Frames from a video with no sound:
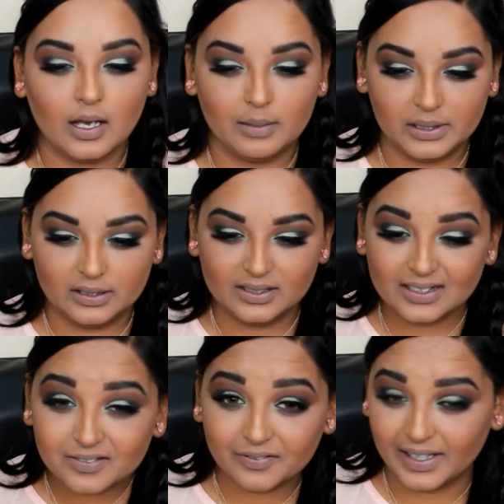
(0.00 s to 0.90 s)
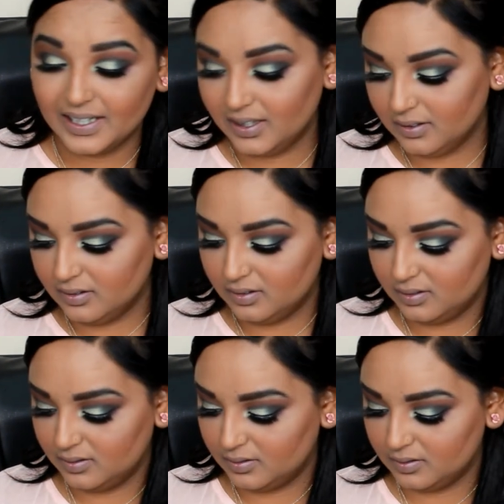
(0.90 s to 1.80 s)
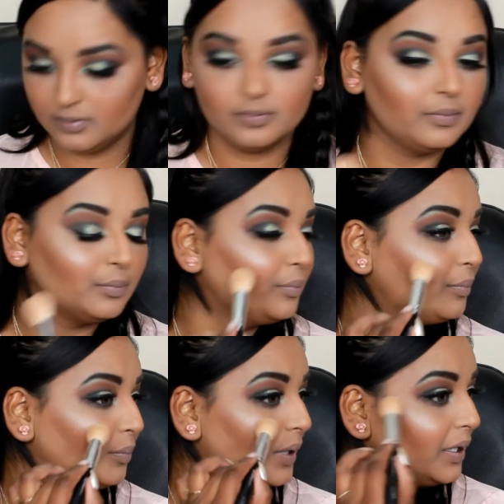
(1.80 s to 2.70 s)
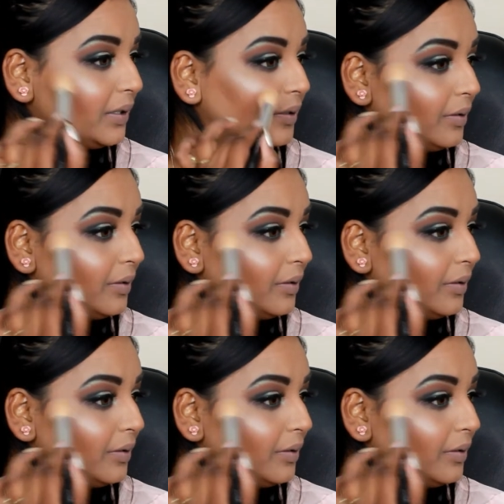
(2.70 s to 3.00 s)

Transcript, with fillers: I mean this is fine but